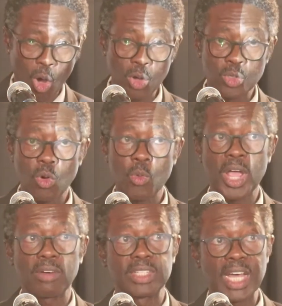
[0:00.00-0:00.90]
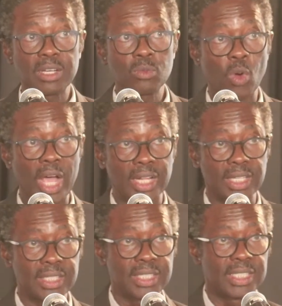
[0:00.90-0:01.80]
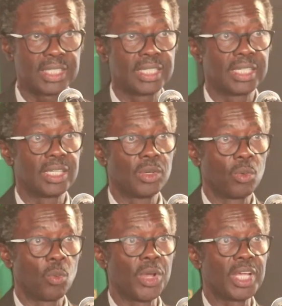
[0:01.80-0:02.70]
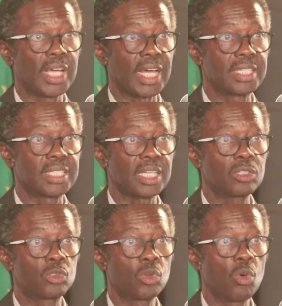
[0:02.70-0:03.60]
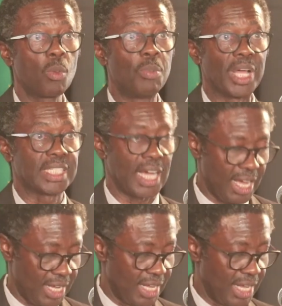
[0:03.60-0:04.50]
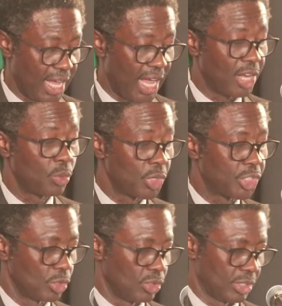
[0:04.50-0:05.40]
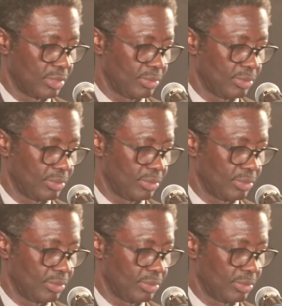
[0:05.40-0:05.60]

although we have done well, we can still do better, and we should.